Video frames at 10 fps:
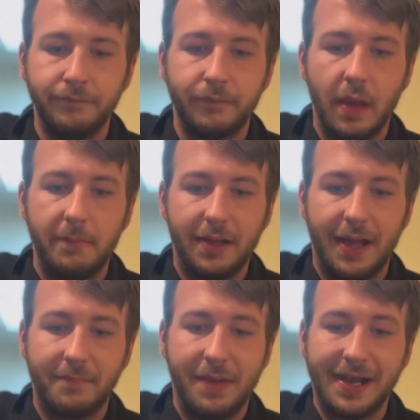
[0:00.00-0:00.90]
But,
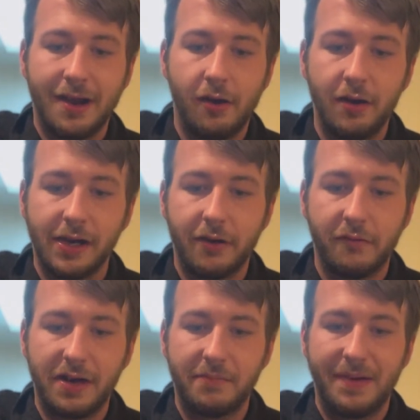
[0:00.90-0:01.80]
like, my current
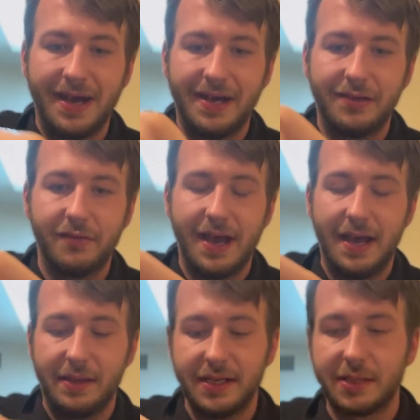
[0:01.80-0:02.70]
career path
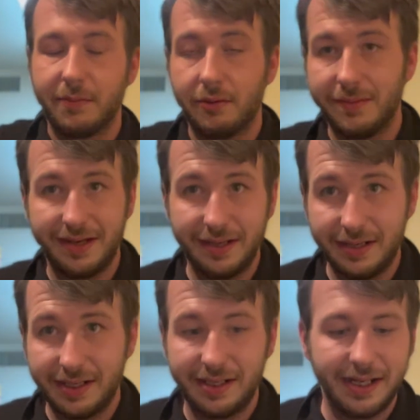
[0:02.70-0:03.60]
at this moment
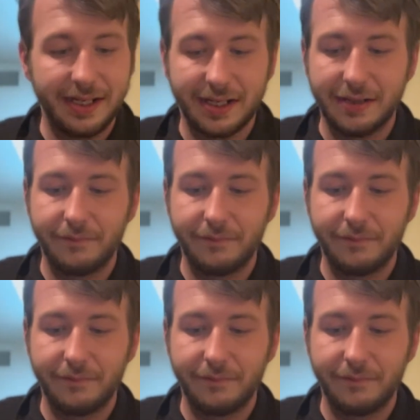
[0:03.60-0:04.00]
is decent.